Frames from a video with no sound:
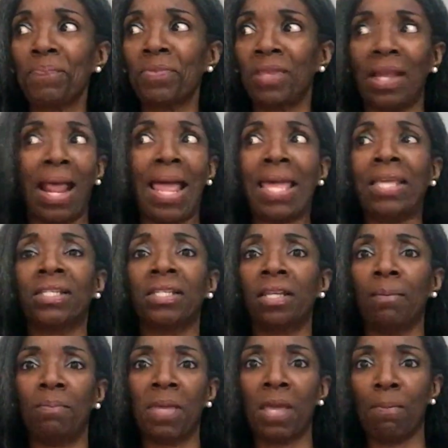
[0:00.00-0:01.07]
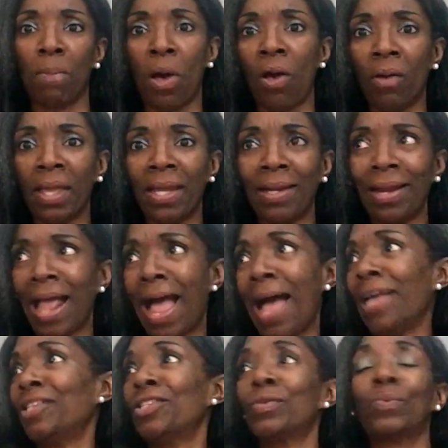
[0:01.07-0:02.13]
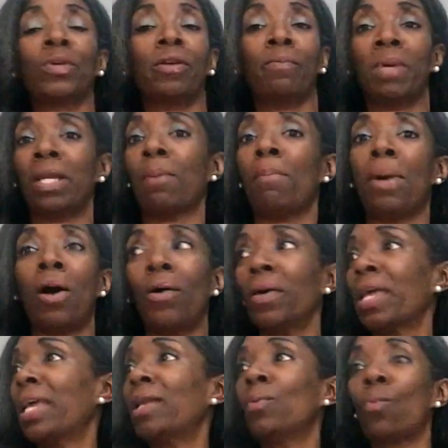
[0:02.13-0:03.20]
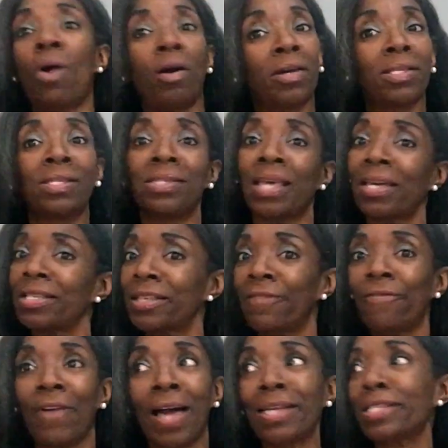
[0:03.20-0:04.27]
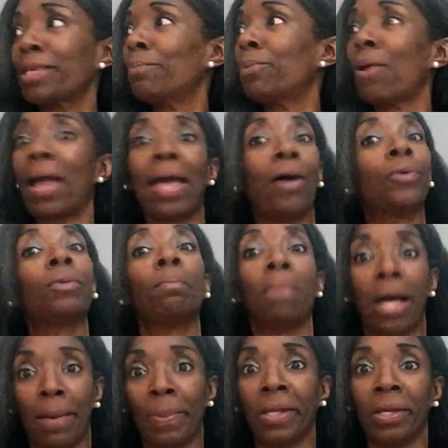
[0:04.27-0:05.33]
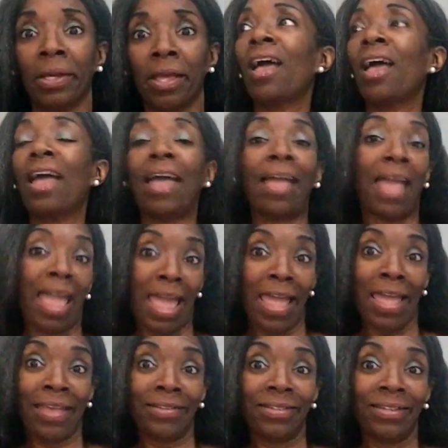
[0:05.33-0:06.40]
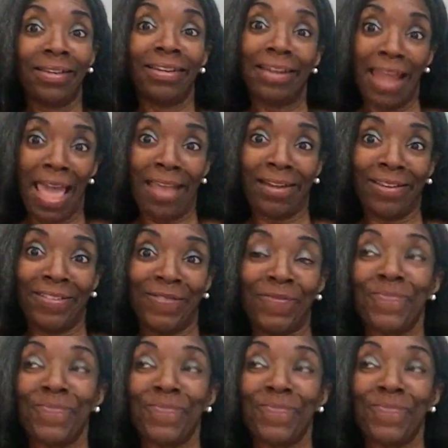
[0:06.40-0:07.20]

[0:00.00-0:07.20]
that I ended up being bald headed, I just would have been a bald headed, walking, sexy, foxy, brown mama and nana.